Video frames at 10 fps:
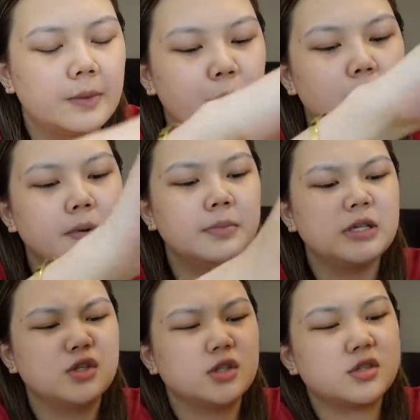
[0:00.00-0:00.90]

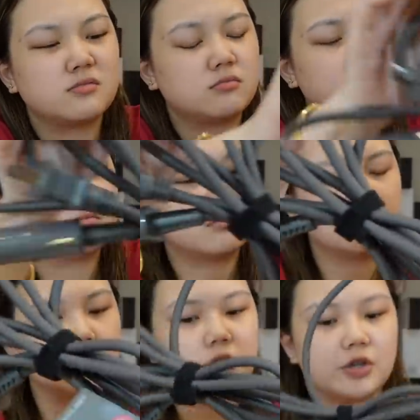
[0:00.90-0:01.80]
Probably just
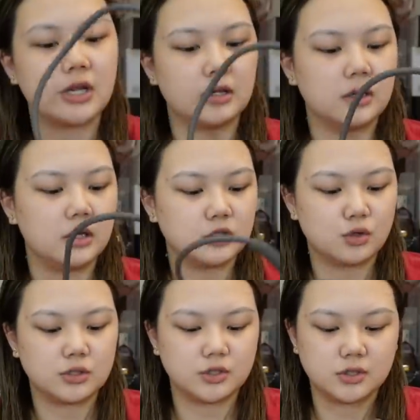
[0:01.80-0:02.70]
straighten it
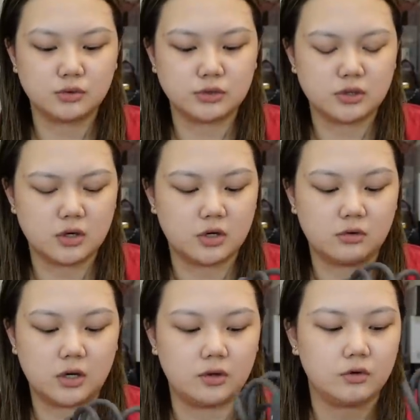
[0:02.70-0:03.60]
so I'll just use the
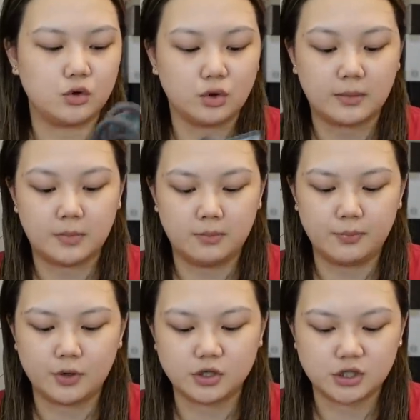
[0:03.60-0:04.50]
ano lang, the normal
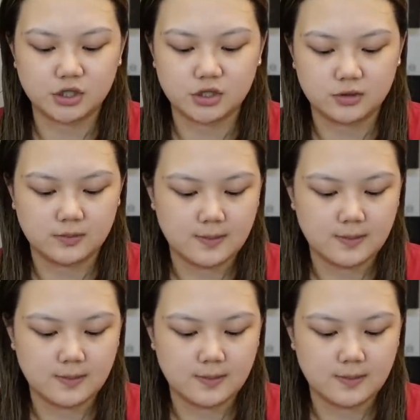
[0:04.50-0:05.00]
brush.